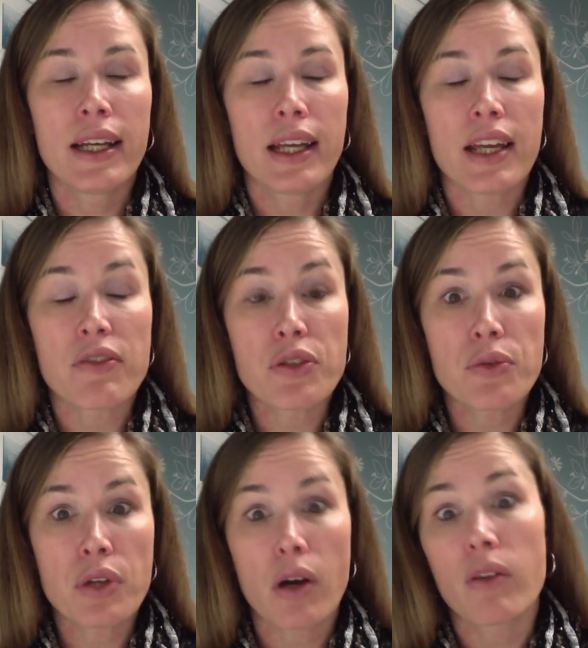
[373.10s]
if you
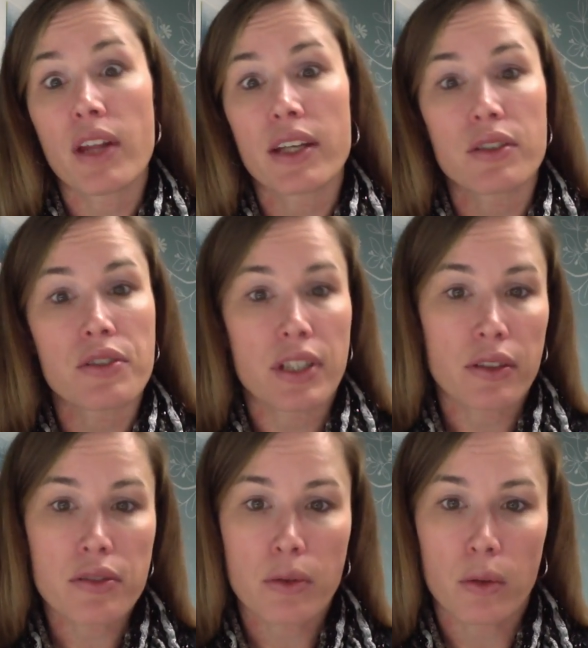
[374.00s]
know that your
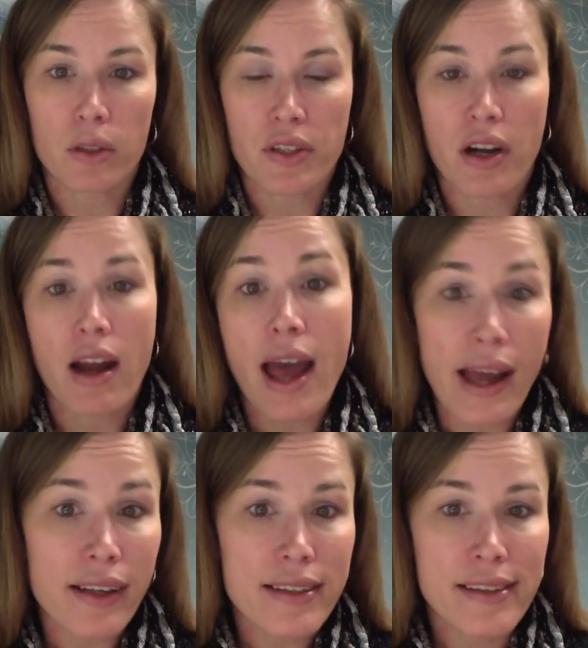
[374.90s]
sales goals are
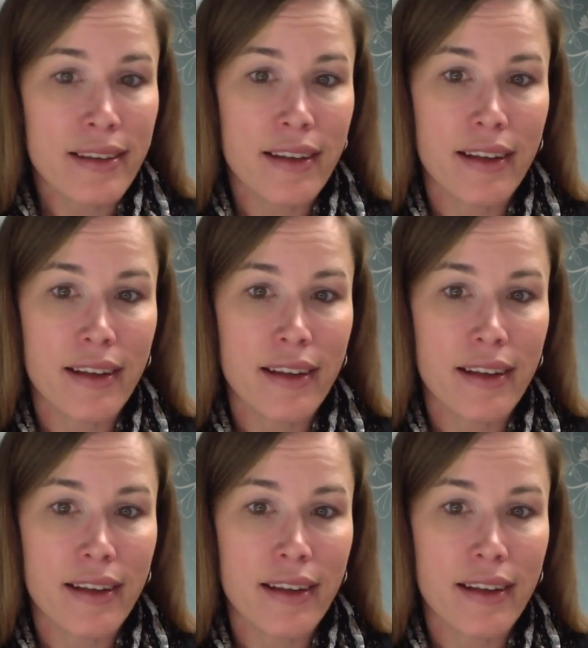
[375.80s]
X